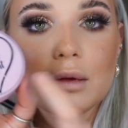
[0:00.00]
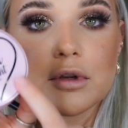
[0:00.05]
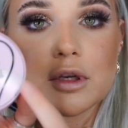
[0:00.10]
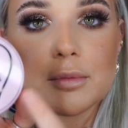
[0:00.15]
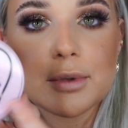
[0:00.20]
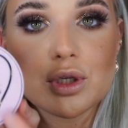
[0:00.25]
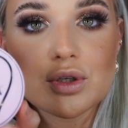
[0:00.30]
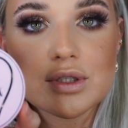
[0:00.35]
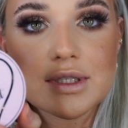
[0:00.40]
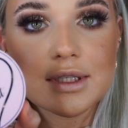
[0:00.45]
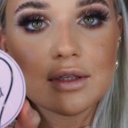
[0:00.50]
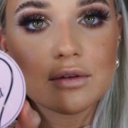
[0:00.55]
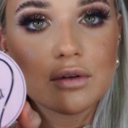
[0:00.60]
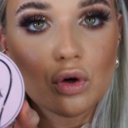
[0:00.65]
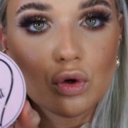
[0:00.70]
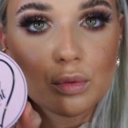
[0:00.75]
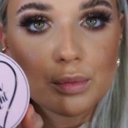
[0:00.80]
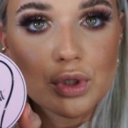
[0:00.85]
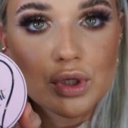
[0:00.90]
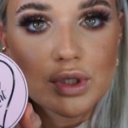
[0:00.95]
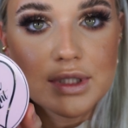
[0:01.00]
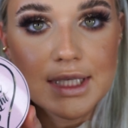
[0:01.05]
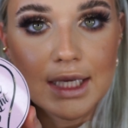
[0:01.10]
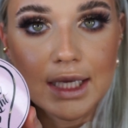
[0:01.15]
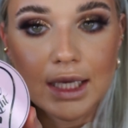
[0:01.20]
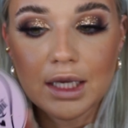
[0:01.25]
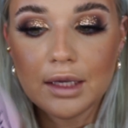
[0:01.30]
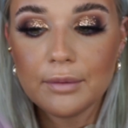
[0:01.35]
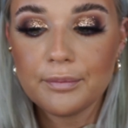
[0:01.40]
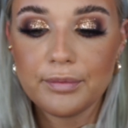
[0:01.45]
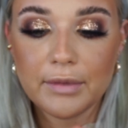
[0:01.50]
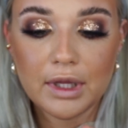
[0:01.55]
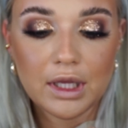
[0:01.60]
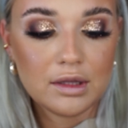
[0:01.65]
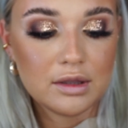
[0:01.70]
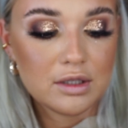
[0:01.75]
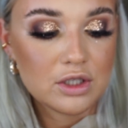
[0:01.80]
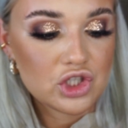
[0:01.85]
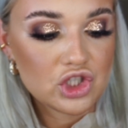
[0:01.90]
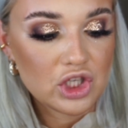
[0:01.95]
going to be using the DollBeauty
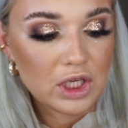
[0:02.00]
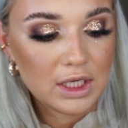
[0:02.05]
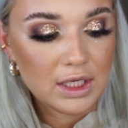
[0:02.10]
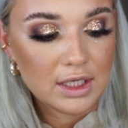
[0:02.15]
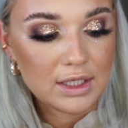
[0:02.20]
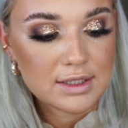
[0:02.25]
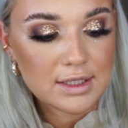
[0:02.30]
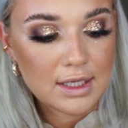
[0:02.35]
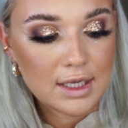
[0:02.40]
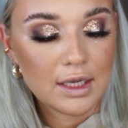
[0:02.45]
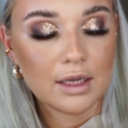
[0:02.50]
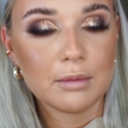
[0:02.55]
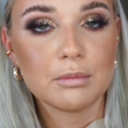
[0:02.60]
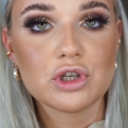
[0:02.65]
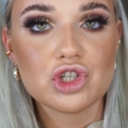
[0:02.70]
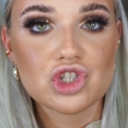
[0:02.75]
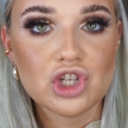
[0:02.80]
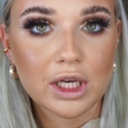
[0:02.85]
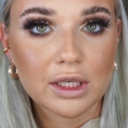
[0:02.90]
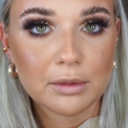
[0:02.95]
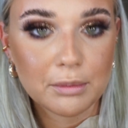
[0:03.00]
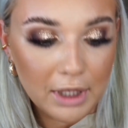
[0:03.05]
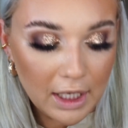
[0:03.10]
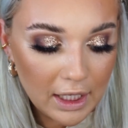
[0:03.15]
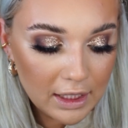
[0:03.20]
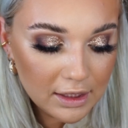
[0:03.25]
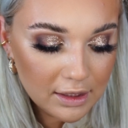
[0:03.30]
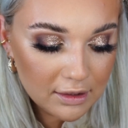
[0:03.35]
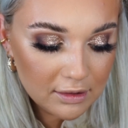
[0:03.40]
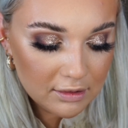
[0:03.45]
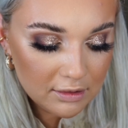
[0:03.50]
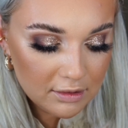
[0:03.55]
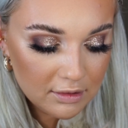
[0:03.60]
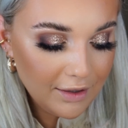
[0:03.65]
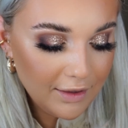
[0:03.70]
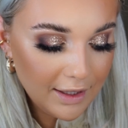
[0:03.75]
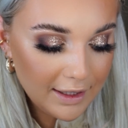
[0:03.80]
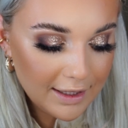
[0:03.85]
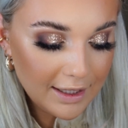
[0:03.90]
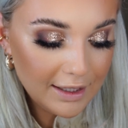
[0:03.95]
in the shade Shine Bright.
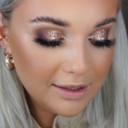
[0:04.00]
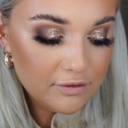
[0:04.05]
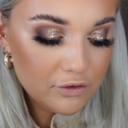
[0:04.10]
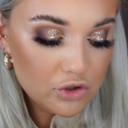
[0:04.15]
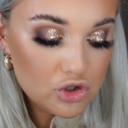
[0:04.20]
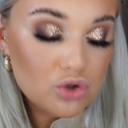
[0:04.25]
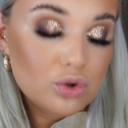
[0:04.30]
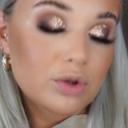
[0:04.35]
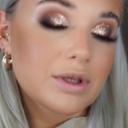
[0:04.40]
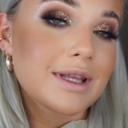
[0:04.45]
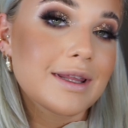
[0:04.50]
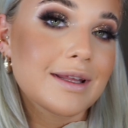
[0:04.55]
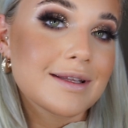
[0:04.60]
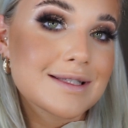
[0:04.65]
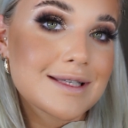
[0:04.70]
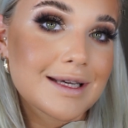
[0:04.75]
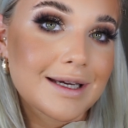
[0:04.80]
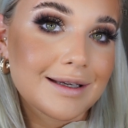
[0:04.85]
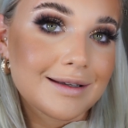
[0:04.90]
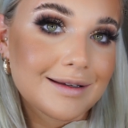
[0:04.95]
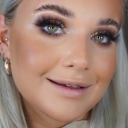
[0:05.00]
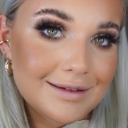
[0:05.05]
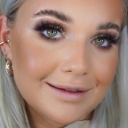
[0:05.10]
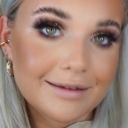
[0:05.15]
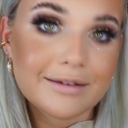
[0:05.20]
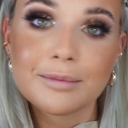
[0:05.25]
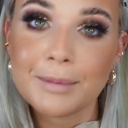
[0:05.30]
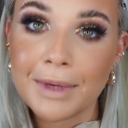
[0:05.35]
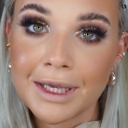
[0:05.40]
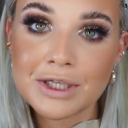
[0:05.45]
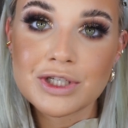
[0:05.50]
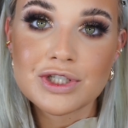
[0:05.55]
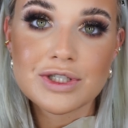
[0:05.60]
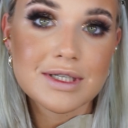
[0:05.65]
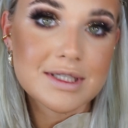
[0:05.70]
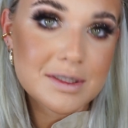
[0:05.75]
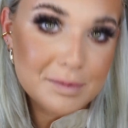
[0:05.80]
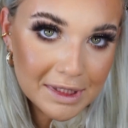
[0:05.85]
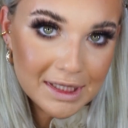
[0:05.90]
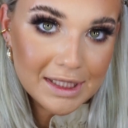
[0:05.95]
Now I can't even show you the inside because it's smashed to
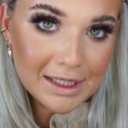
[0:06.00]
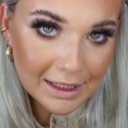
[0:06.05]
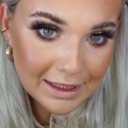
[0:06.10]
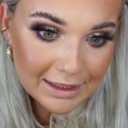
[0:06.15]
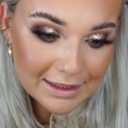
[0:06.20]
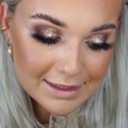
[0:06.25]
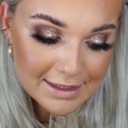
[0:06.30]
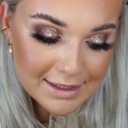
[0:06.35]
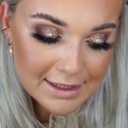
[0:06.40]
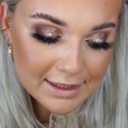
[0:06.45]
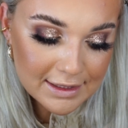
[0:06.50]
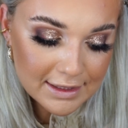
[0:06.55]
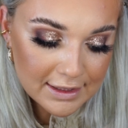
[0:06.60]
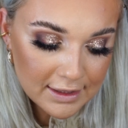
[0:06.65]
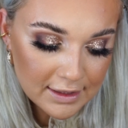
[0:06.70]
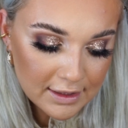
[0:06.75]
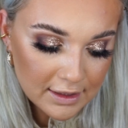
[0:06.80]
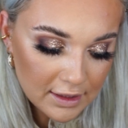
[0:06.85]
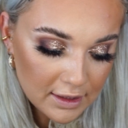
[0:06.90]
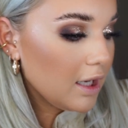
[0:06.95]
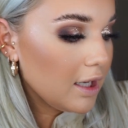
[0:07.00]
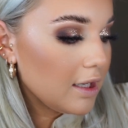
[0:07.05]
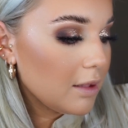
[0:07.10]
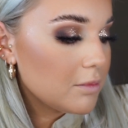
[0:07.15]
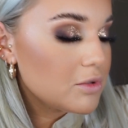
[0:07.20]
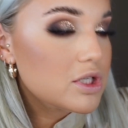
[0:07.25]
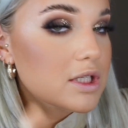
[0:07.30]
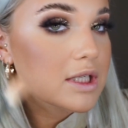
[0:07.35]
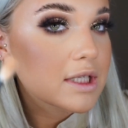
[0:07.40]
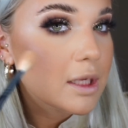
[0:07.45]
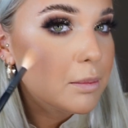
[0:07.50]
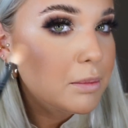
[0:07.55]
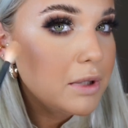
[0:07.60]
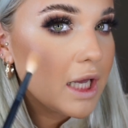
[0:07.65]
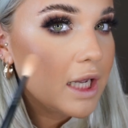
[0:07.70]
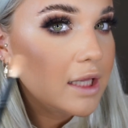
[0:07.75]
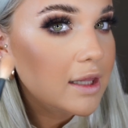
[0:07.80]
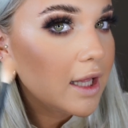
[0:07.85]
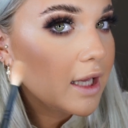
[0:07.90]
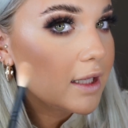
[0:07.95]
smithereens. And I'm just going to
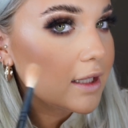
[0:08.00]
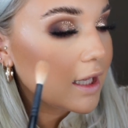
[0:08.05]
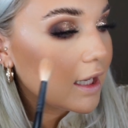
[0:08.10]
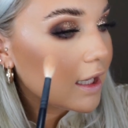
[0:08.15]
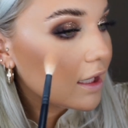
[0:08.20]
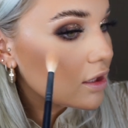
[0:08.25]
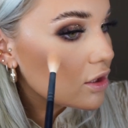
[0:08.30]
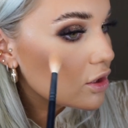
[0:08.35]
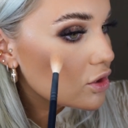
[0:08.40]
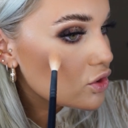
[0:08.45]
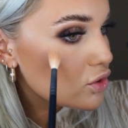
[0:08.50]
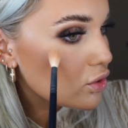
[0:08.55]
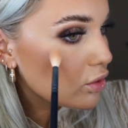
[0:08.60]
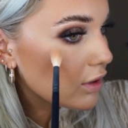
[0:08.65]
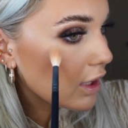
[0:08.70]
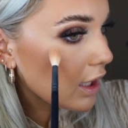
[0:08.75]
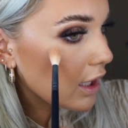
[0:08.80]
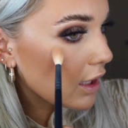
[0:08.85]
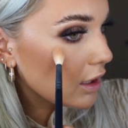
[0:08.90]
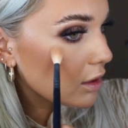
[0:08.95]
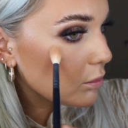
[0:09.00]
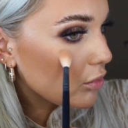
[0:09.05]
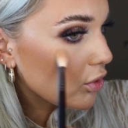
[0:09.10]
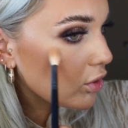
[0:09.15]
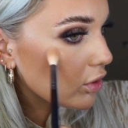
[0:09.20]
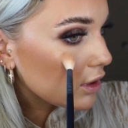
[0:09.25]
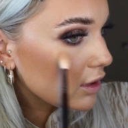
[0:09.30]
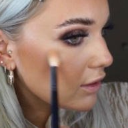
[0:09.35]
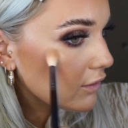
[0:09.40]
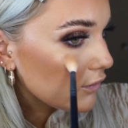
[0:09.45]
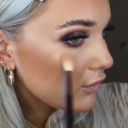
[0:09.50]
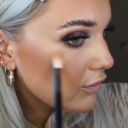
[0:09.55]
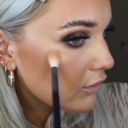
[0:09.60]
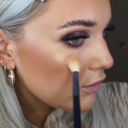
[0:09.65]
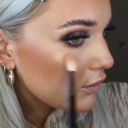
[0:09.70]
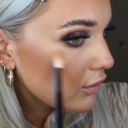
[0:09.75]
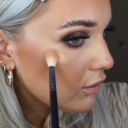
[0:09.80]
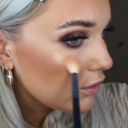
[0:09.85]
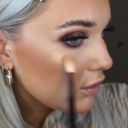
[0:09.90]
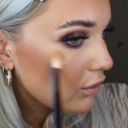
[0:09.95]
apply that again to the high
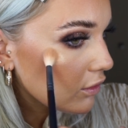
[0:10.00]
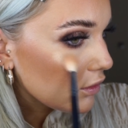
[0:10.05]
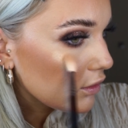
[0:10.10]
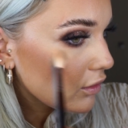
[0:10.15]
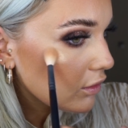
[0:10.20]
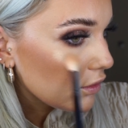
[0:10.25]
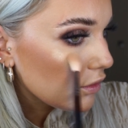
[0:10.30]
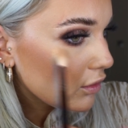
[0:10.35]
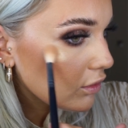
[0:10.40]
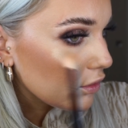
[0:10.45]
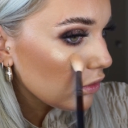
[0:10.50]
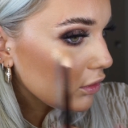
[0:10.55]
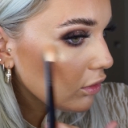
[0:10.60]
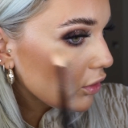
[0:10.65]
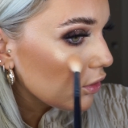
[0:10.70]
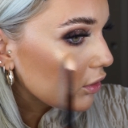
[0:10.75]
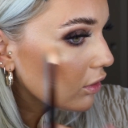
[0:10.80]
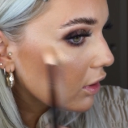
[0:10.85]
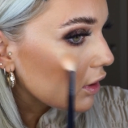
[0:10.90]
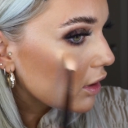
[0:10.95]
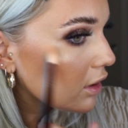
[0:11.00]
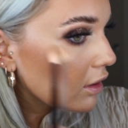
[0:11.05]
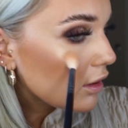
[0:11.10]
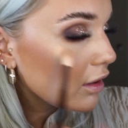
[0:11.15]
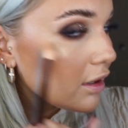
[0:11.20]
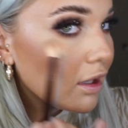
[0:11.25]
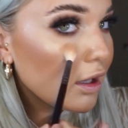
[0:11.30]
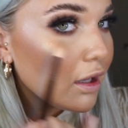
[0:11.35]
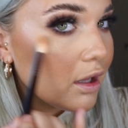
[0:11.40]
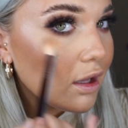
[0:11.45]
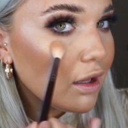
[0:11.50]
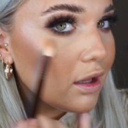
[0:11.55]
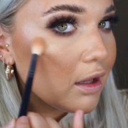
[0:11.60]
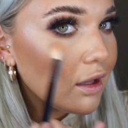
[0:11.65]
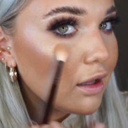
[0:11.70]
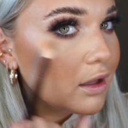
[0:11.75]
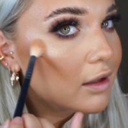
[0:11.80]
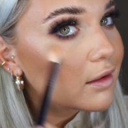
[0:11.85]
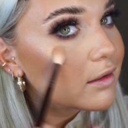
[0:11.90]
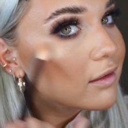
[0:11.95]
points. Look at
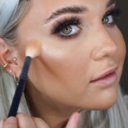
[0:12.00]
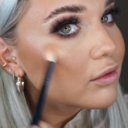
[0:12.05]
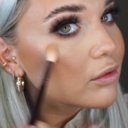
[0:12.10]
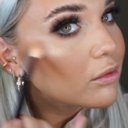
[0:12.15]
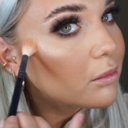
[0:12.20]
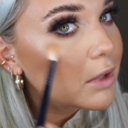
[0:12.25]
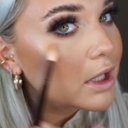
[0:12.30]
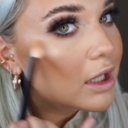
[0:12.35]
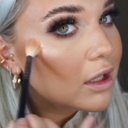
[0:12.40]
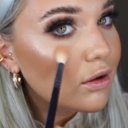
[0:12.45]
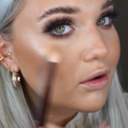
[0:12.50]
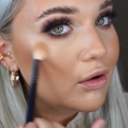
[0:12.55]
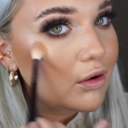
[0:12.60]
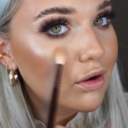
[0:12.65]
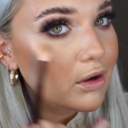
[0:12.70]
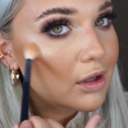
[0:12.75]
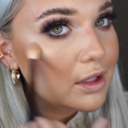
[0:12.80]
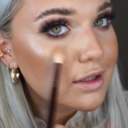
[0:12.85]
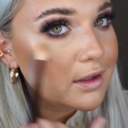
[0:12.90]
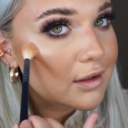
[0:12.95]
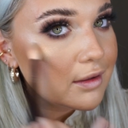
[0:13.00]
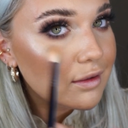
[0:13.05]
that, oh my god.